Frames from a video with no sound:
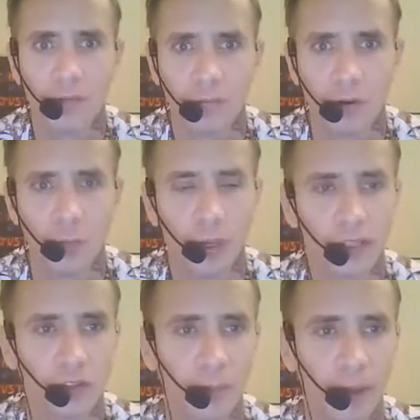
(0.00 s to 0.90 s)
4
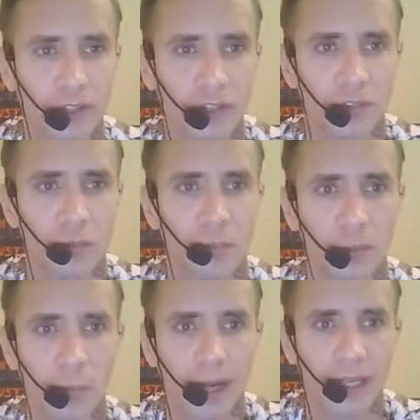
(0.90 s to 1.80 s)
weeks of measures
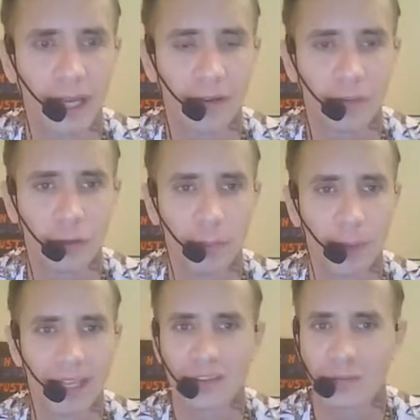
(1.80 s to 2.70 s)
would make a real
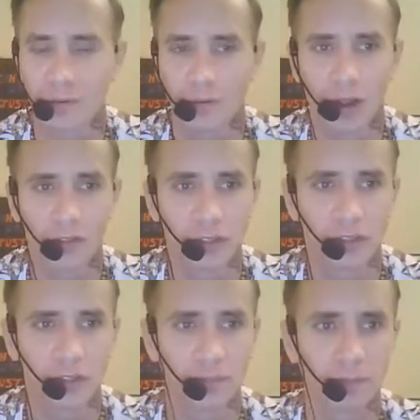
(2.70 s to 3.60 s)
impact of the
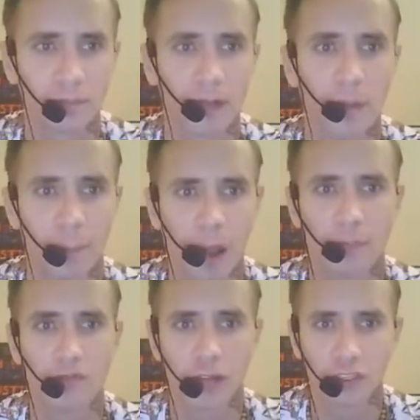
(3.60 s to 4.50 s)
virus.
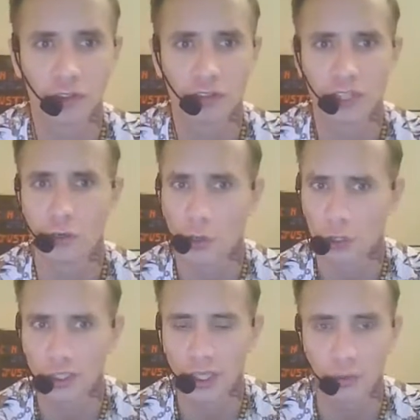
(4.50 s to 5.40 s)
Pubs, restaurants, and
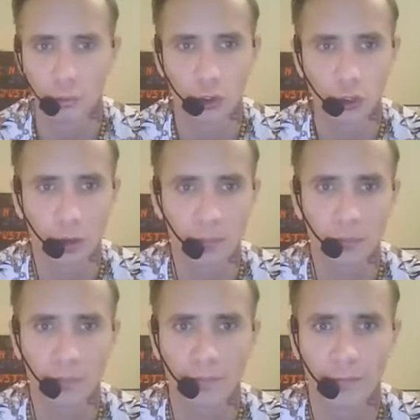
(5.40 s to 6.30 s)
non-essential shops
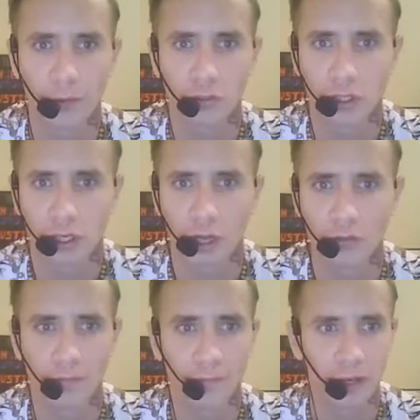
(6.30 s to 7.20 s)
were forced to
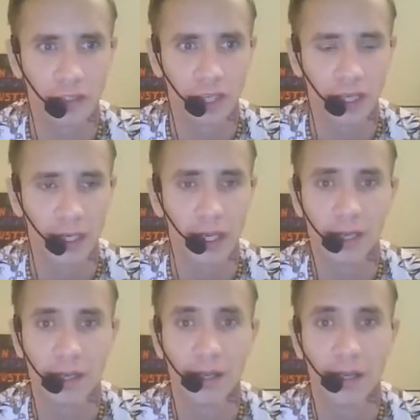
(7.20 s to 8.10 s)
close on Thursday
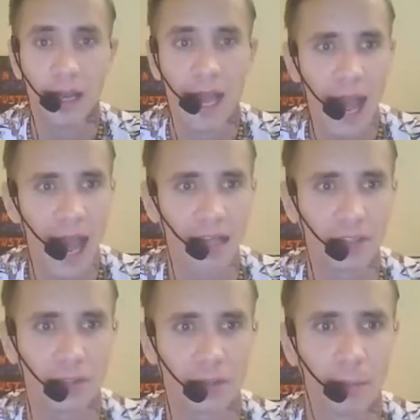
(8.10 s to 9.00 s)

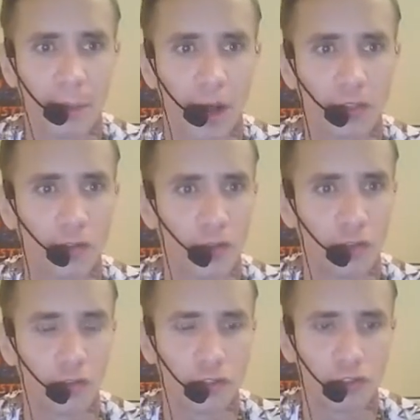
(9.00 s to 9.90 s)
as part of the
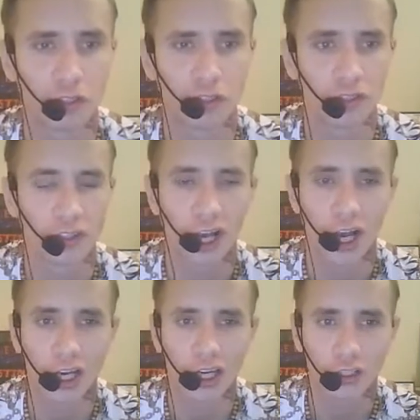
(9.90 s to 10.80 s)
new restrictions.
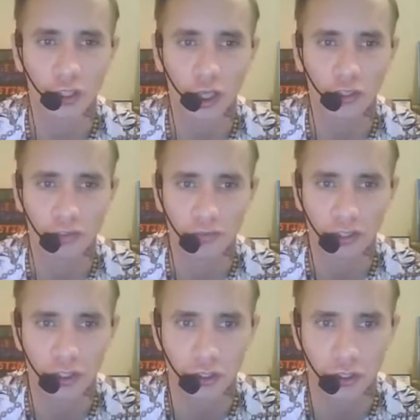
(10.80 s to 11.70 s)
Earlier, Chancellor
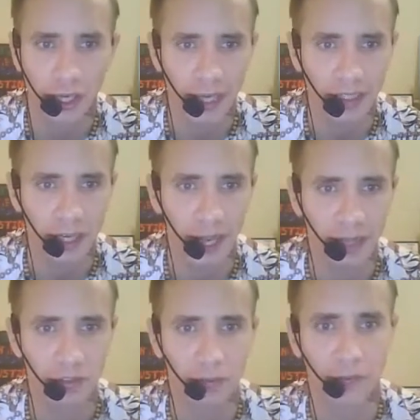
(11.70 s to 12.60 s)
Rishi Sunak
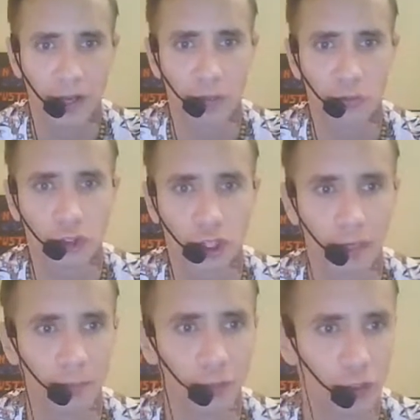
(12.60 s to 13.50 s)
announced a furlough
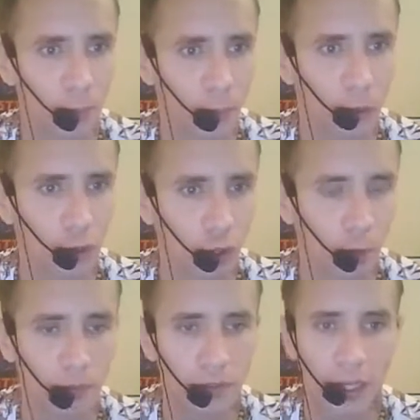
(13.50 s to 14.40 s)
scheme to support
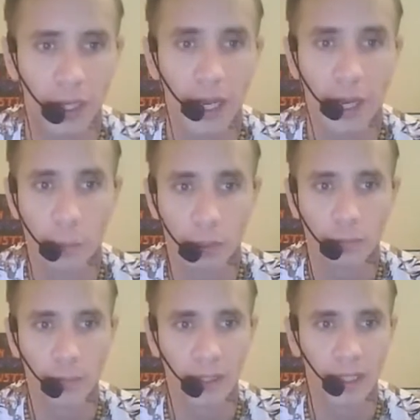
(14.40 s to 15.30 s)
jobs. It would
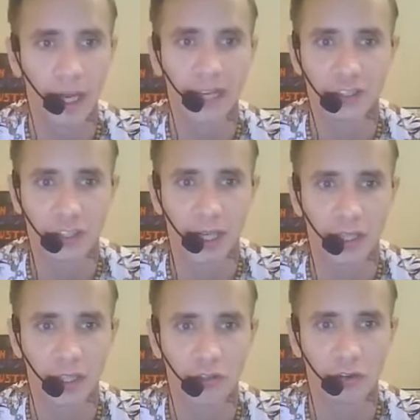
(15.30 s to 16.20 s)
be
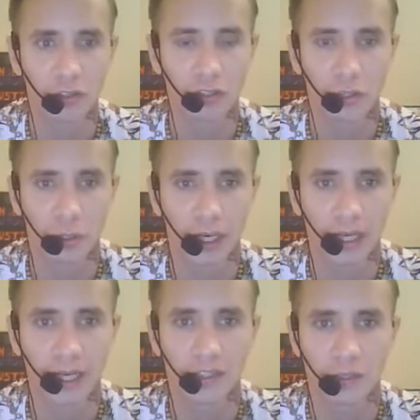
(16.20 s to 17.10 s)
extended across the
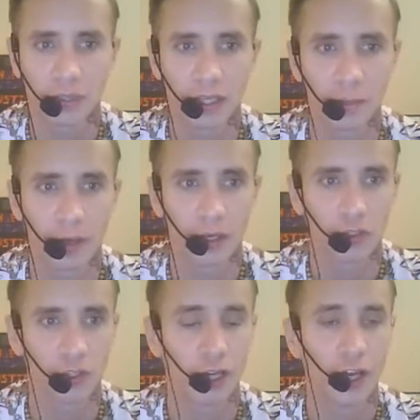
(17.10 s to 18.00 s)
UK until the end of
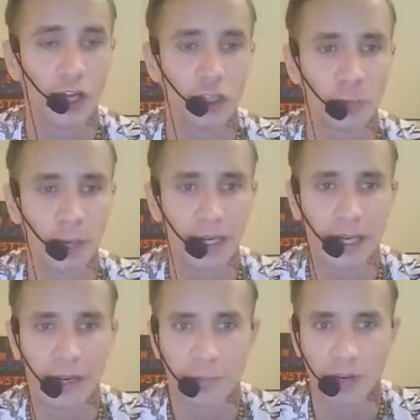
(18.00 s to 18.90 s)
March.
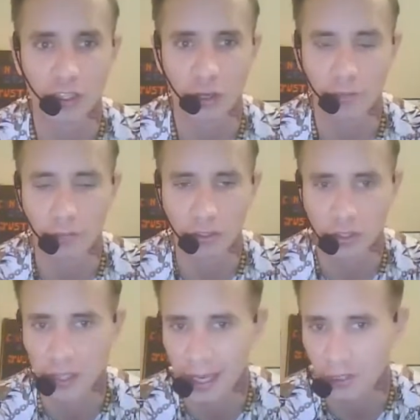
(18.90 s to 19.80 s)
Speaking at a press conference
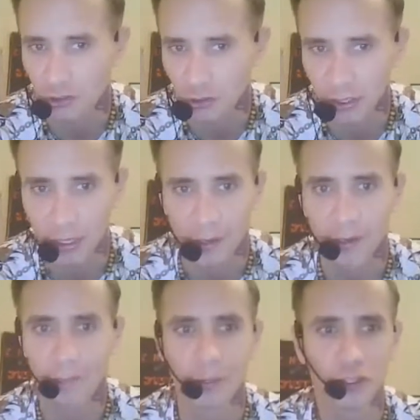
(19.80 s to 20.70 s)
in Downing Street,
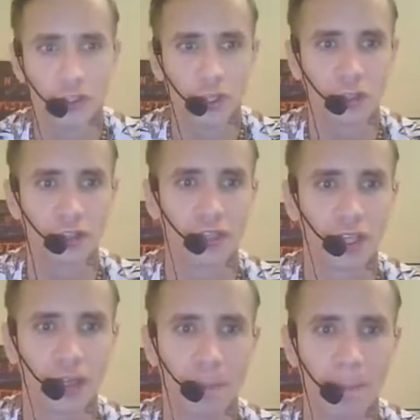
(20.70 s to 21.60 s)
Mr Johnson
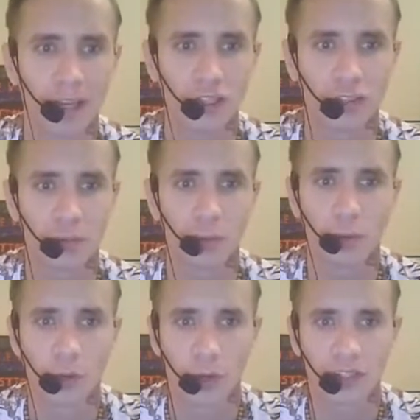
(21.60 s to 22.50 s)
said the measures
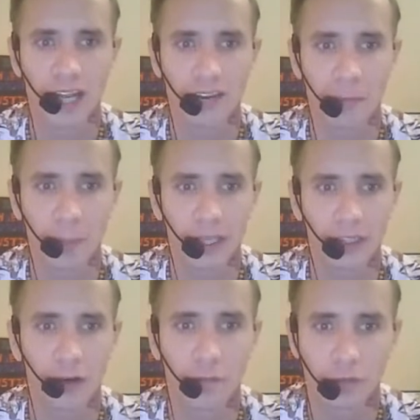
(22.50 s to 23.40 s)
were not a repeat
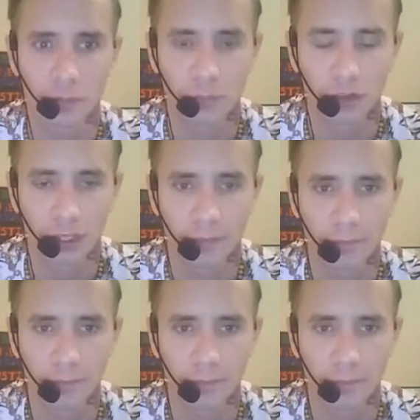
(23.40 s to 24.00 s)
of the spring,